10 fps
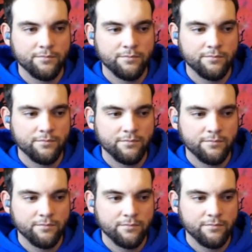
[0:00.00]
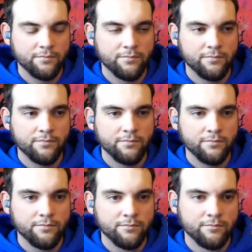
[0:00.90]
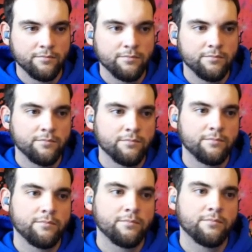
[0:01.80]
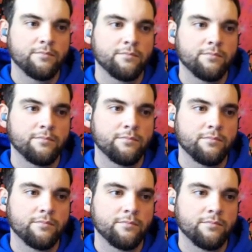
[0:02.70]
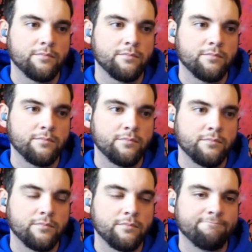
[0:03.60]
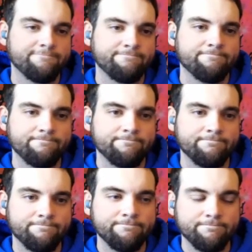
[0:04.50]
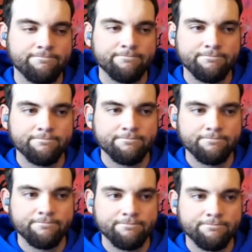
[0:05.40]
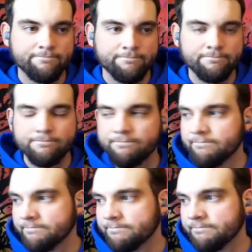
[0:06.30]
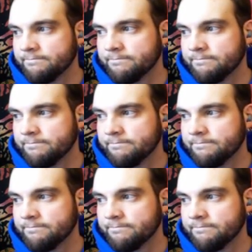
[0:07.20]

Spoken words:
(not speaking)